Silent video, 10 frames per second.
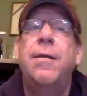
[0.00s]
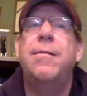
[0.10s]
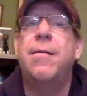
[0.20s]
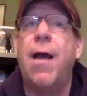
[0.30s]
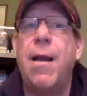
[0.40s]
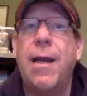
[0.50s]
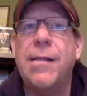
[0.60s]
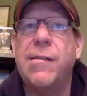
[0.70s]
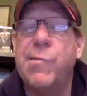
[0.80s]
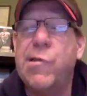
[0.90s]
to kind of
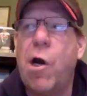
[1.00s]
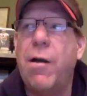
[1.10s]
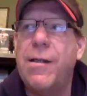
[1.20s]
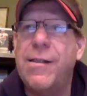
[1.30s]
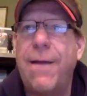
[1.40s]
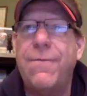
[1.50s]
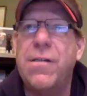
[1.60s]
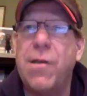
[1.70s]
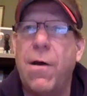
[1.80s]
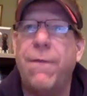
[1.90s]
get some starting
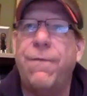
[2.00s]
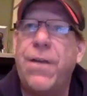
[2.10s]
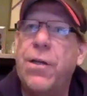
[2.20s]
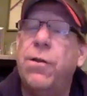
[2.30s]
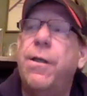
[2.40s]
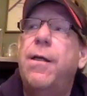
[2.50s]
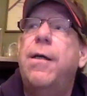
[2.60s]
safeties on the field.